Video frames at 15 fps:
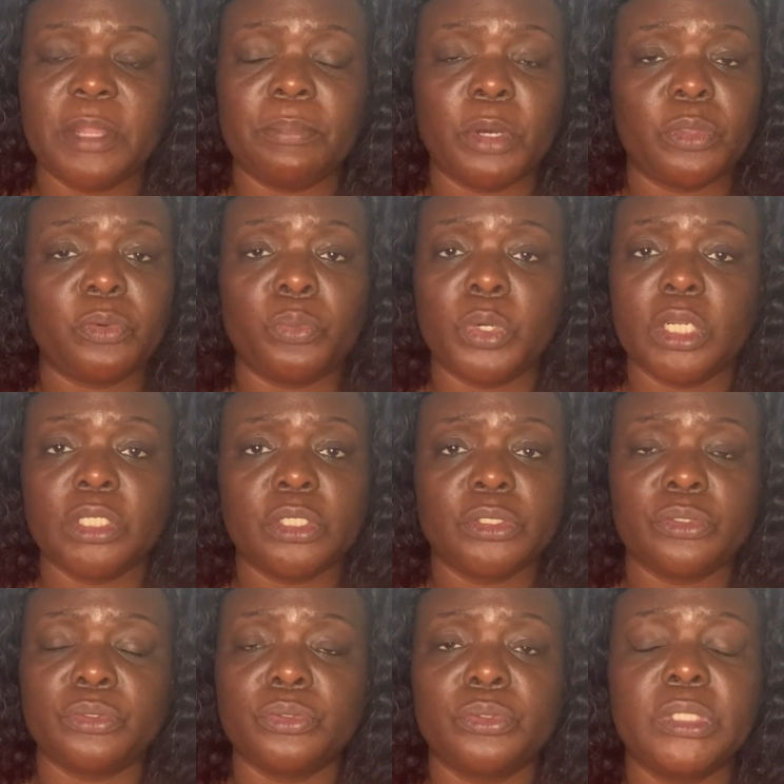but the world
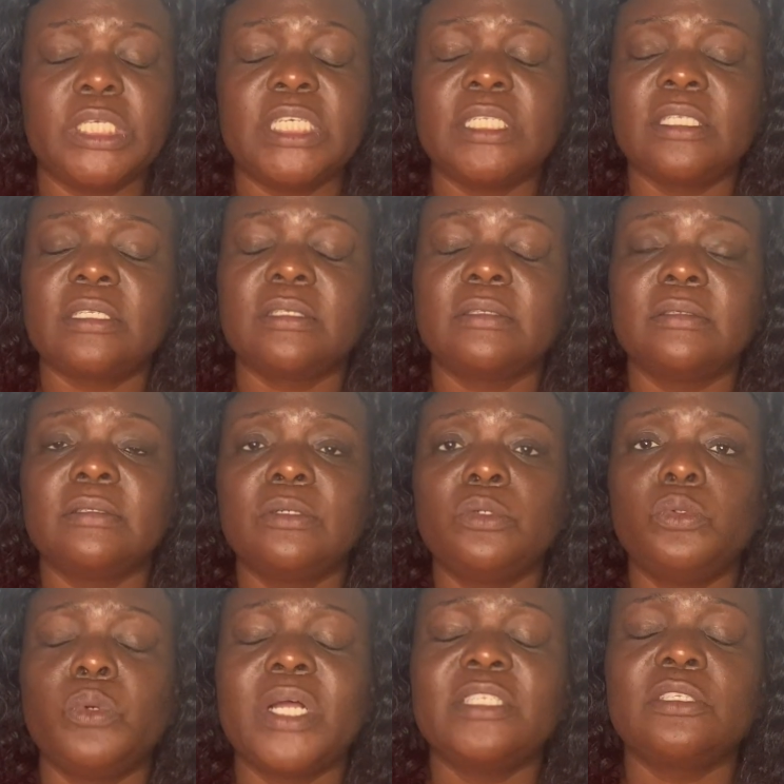doesn't know this.
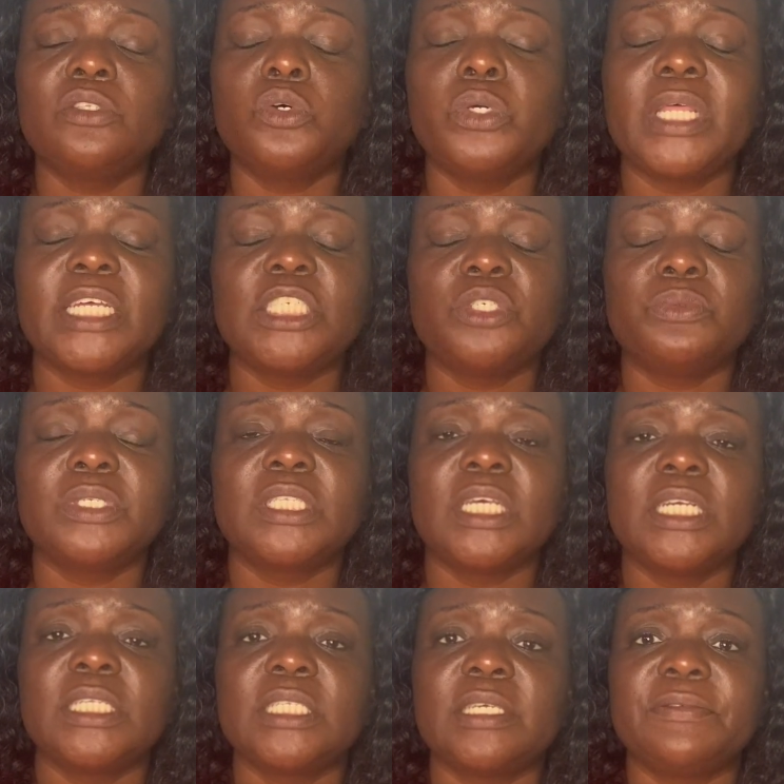Who else know that she was
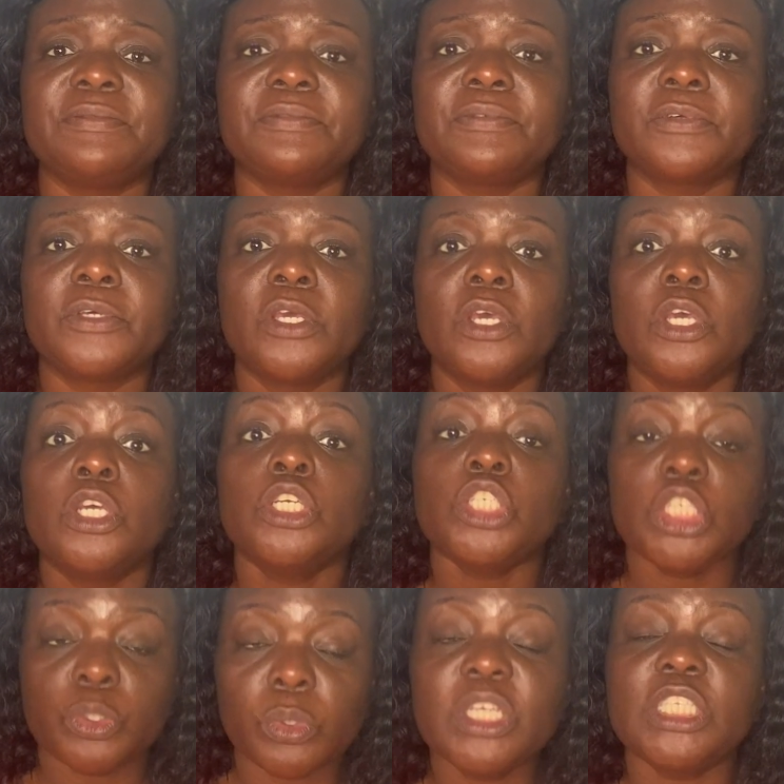negative?
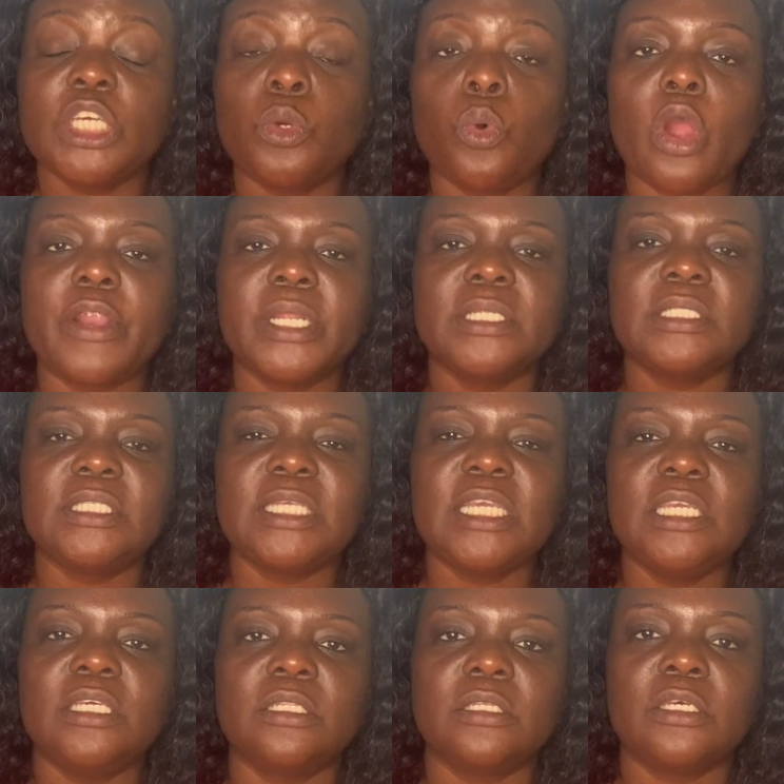She was in
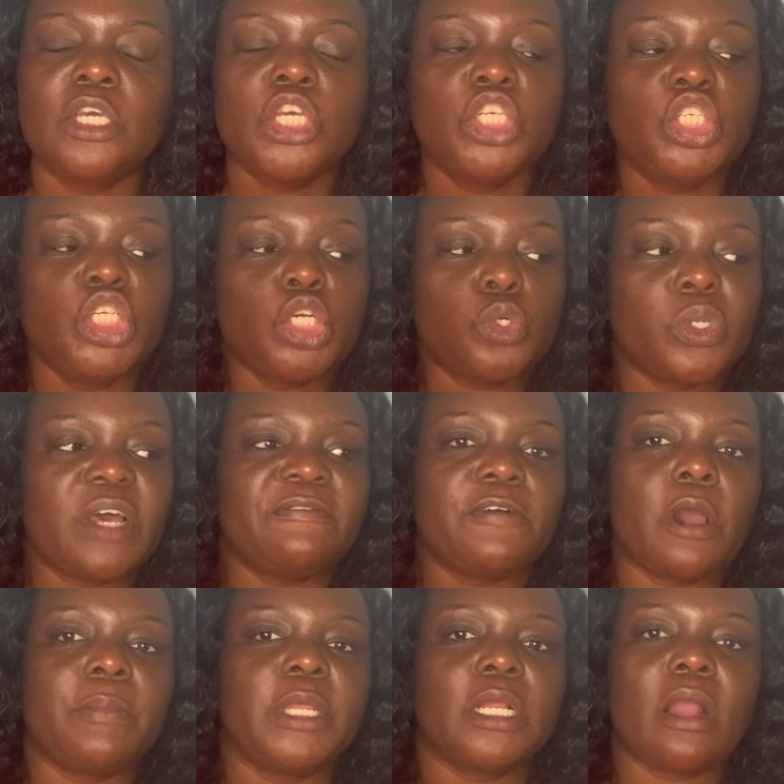quarantine. She could have
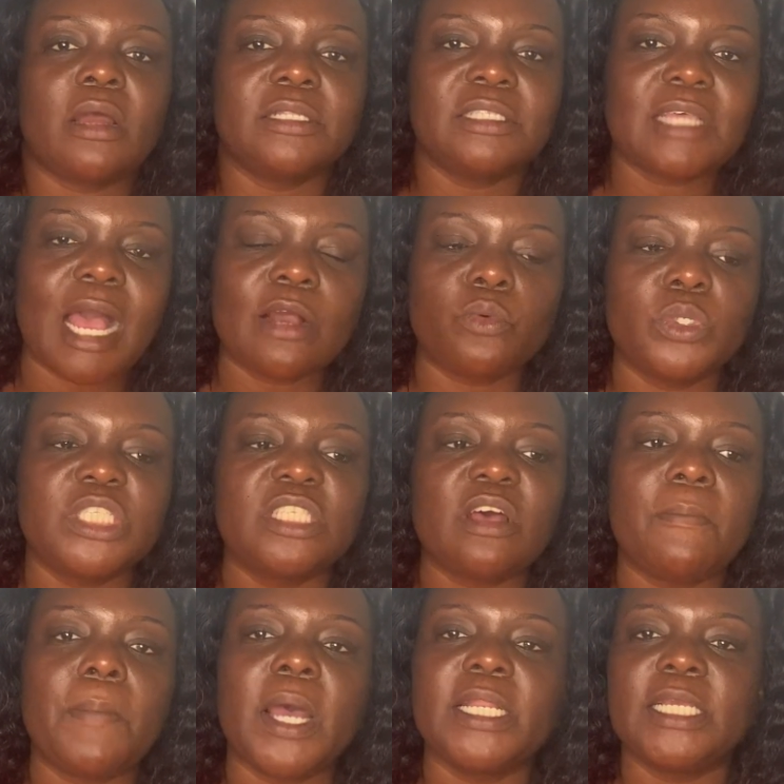come in contact with
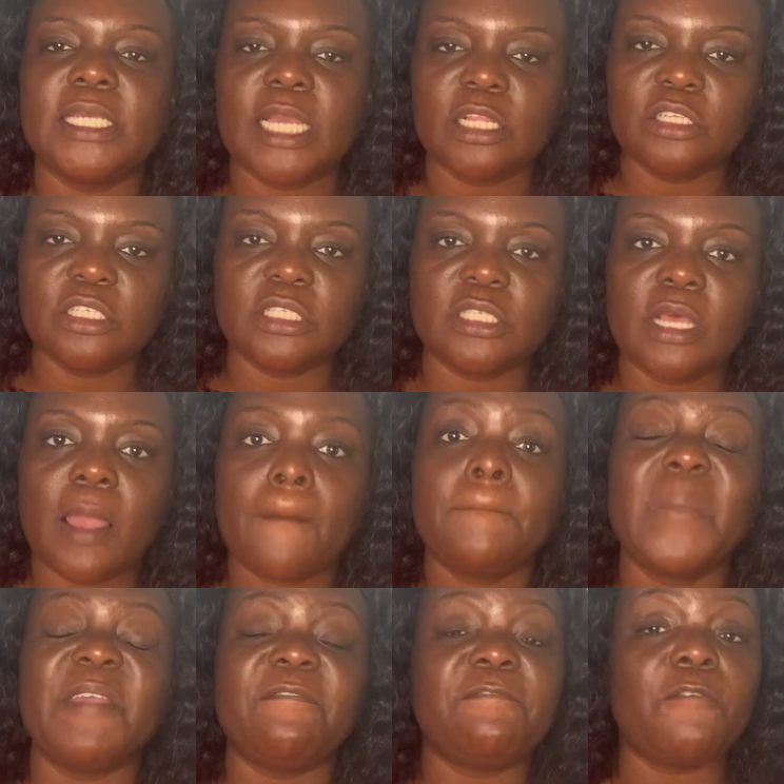somebody else
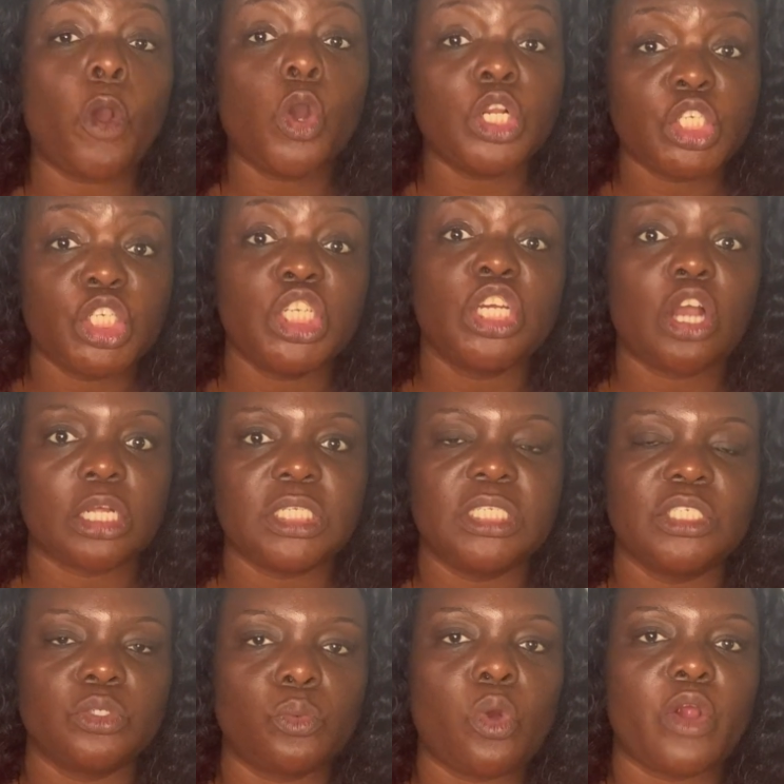before she got
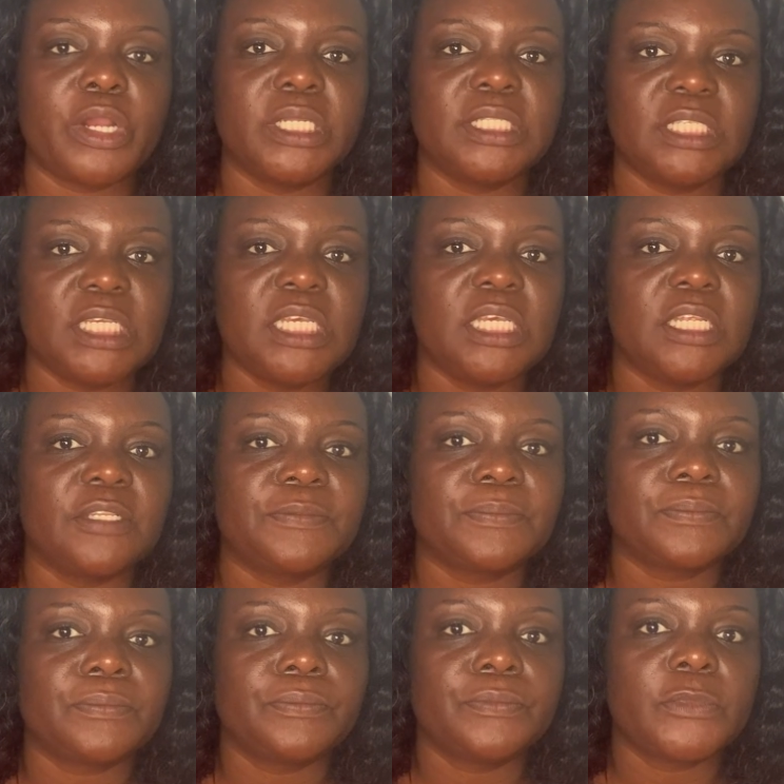into quarantine.
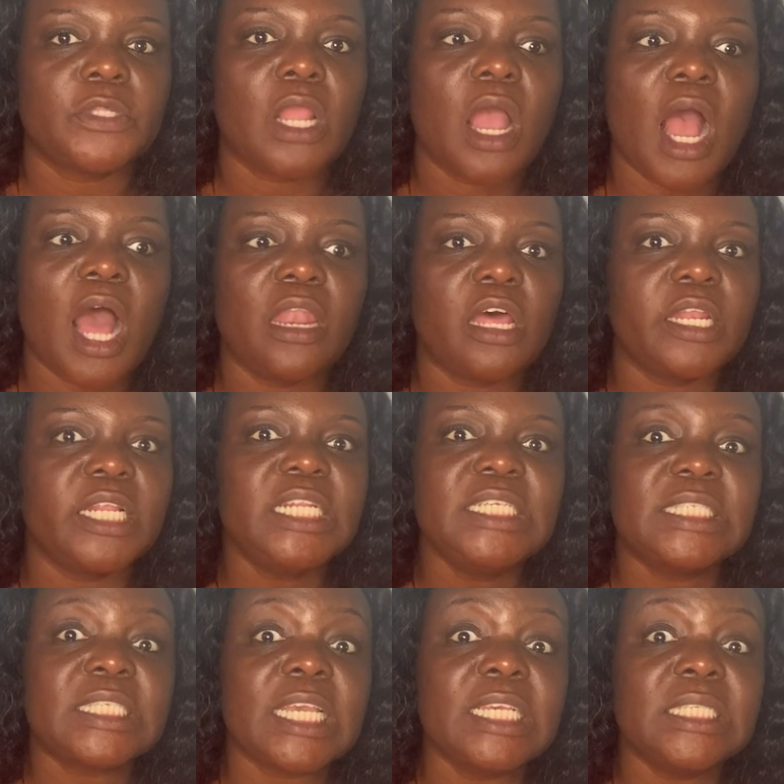A lot of
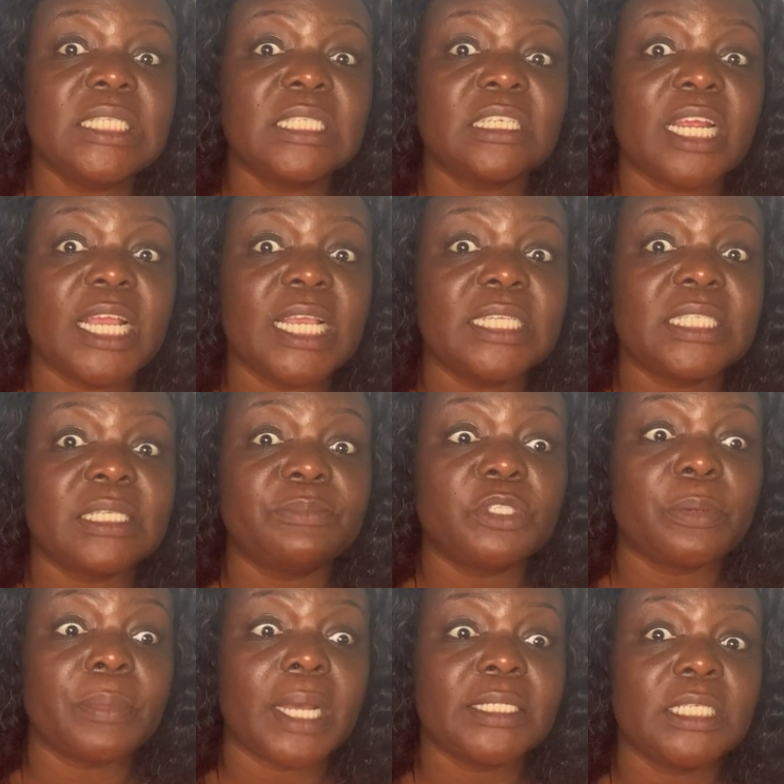these cases are
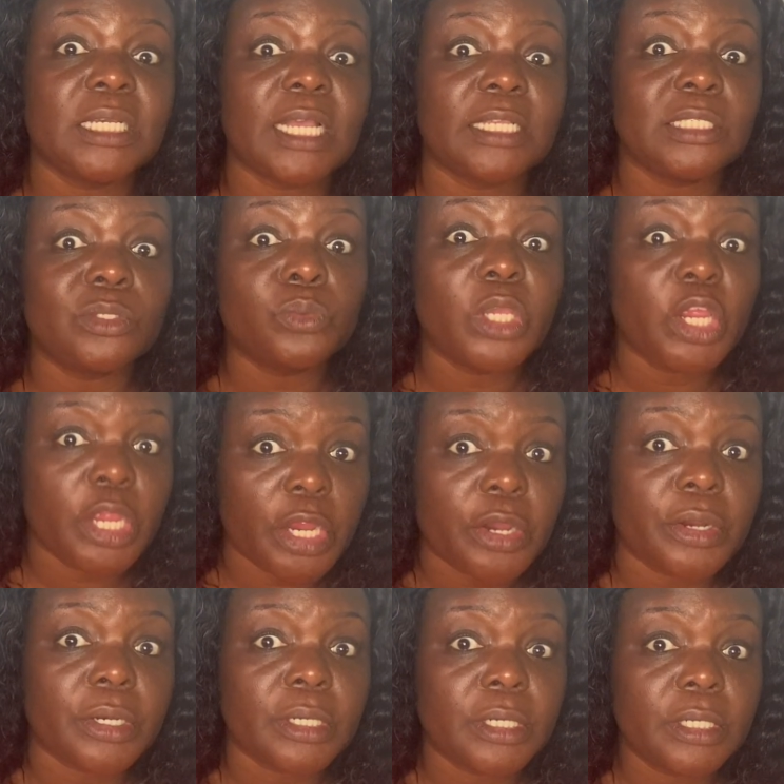asymptomatic, as you
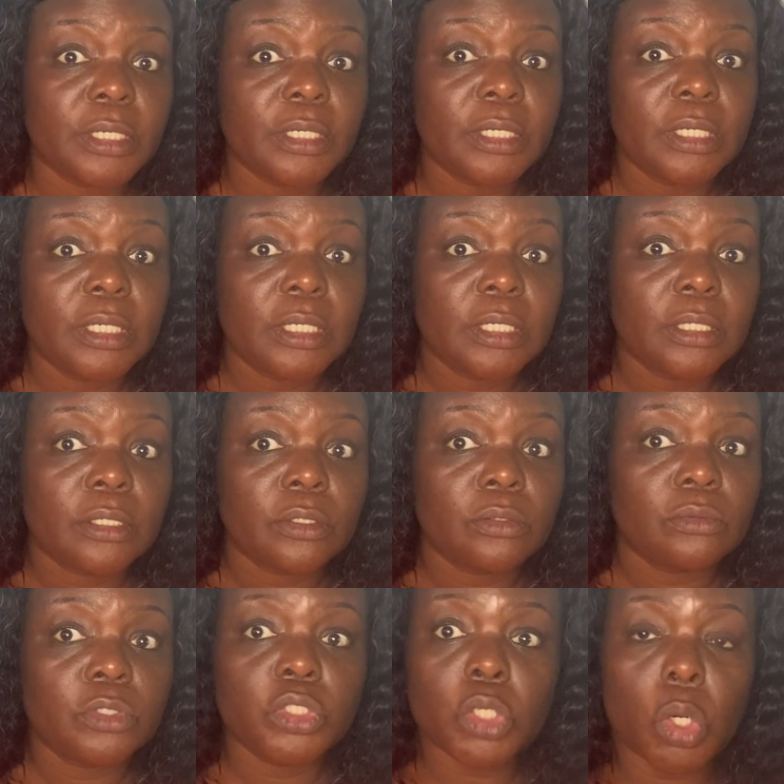hear.
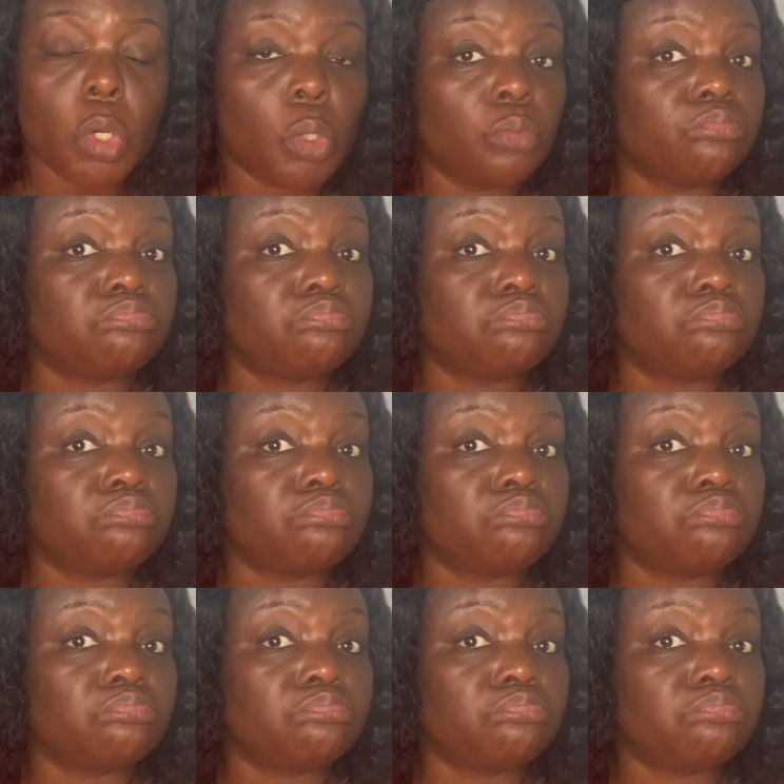So,